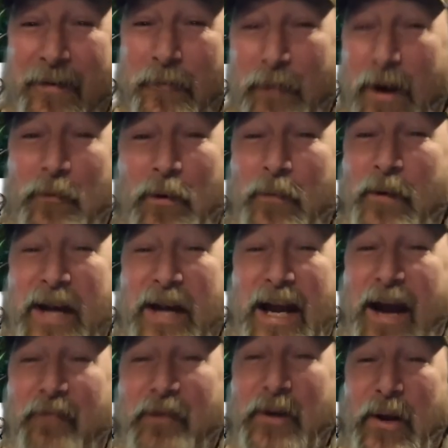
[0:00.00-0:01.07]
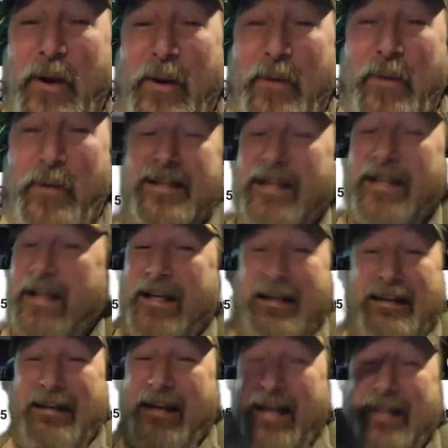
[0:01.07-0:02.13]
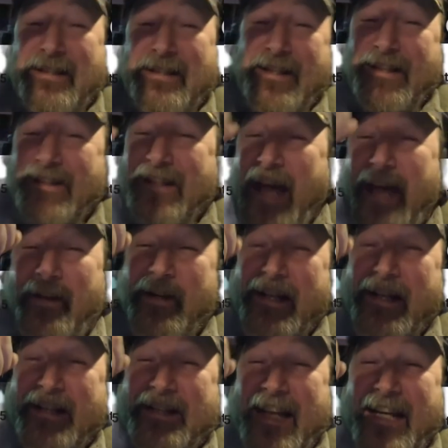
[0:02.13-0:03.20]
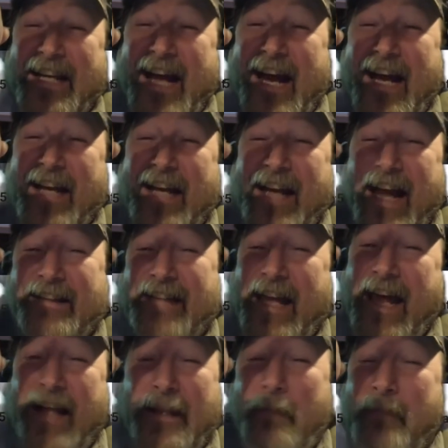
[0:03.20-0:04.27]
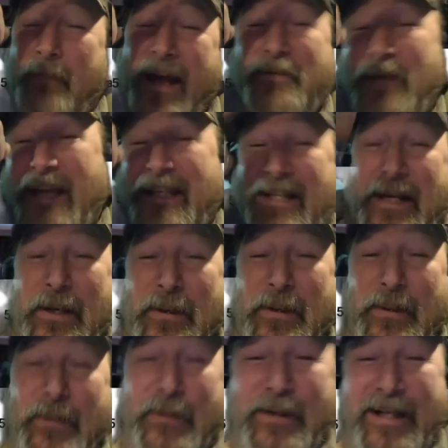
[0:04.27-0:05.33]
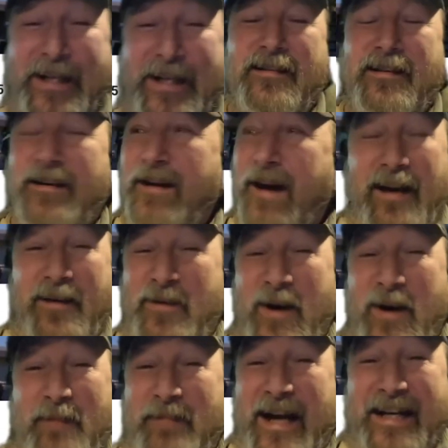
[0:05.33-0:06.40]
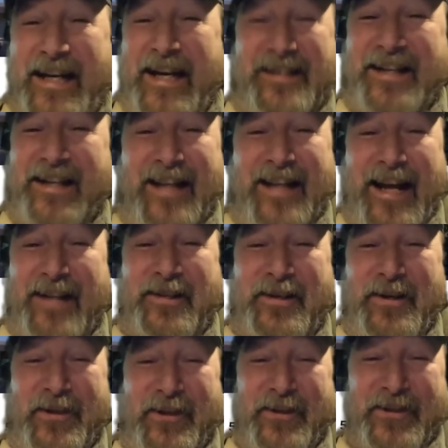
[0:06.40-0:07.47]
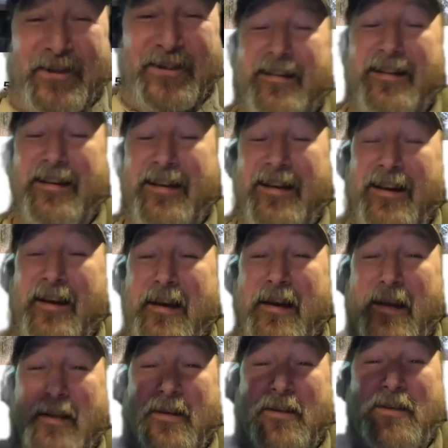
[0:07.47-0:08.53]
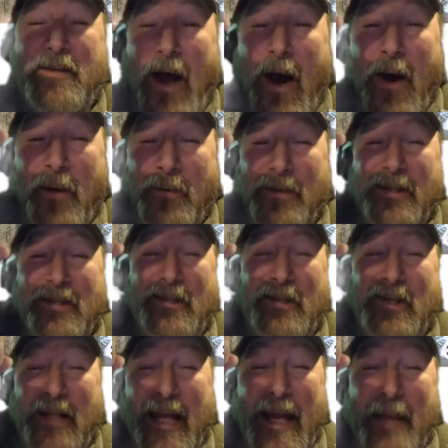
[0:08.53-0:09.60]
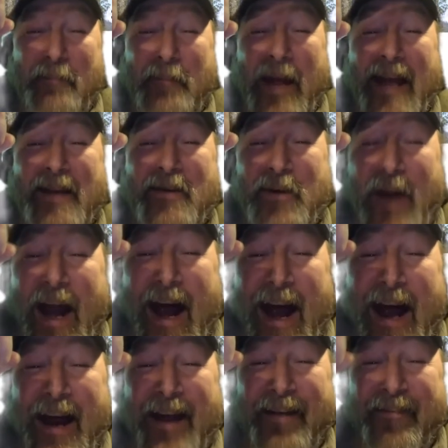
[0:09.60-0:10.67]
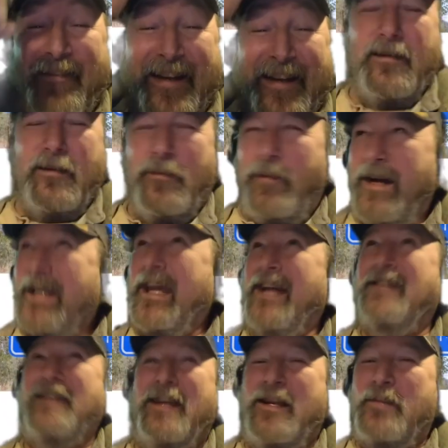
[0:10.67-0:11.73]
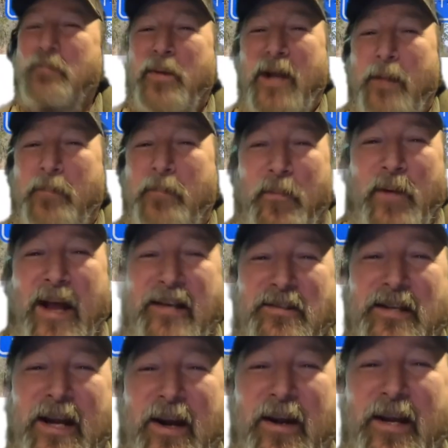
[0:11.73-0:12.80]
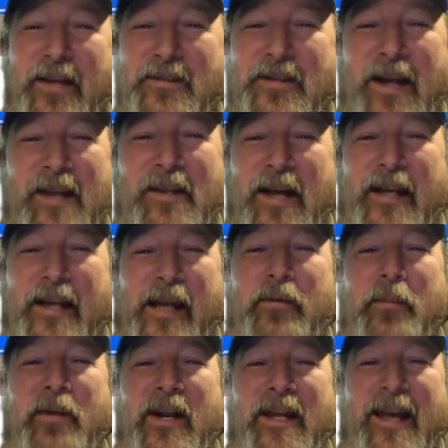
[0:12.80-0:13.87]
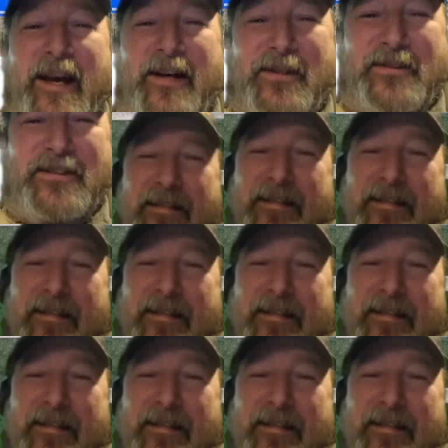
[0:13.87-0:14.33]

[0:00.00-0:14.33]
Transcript: What will we ever do? It's literacy night at the elementary school! I don't want my kids in that school! Don't sleep and drive! Why can't you just put up a rest area sign like everybody else?